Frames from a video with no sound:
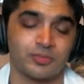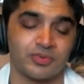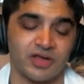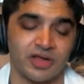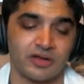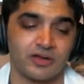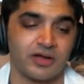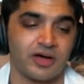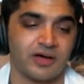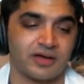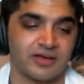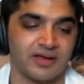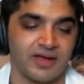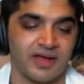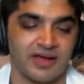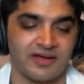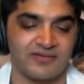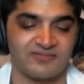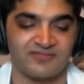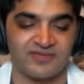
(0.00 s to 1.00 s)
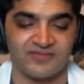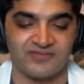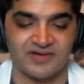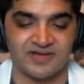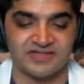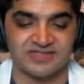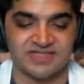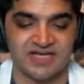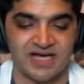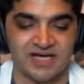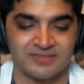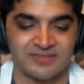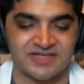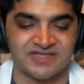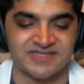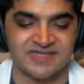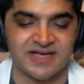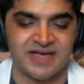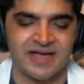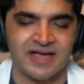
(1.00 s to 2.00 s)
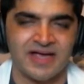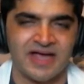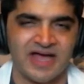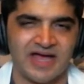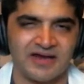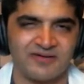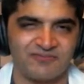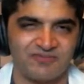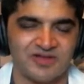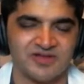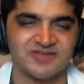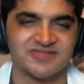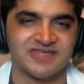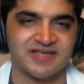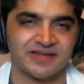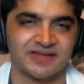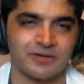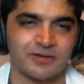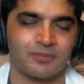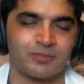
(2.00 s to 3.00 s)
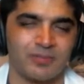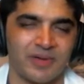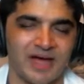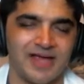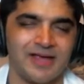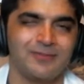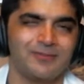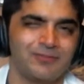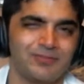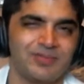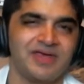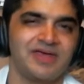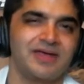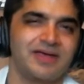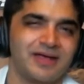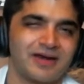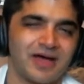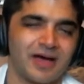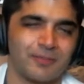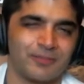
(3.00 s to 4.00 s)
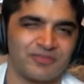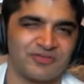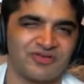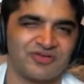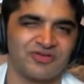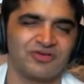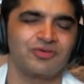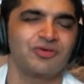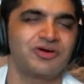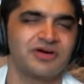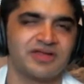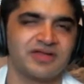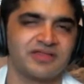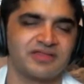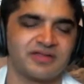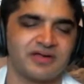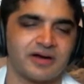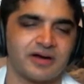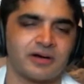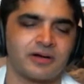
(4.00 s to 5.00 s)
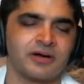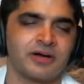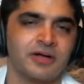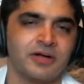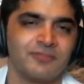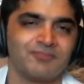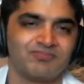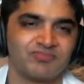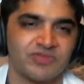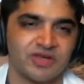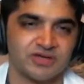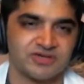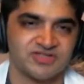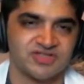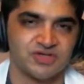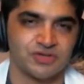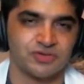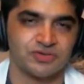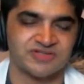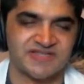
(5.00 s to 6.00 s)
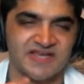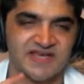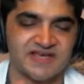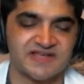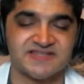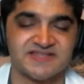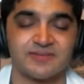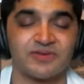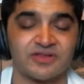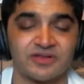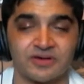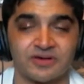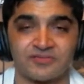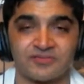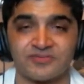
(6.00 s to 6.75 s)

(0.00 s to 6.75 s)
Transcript: Blaylock and Vivian Thomas and feels like there might be an opportunity there to take some of their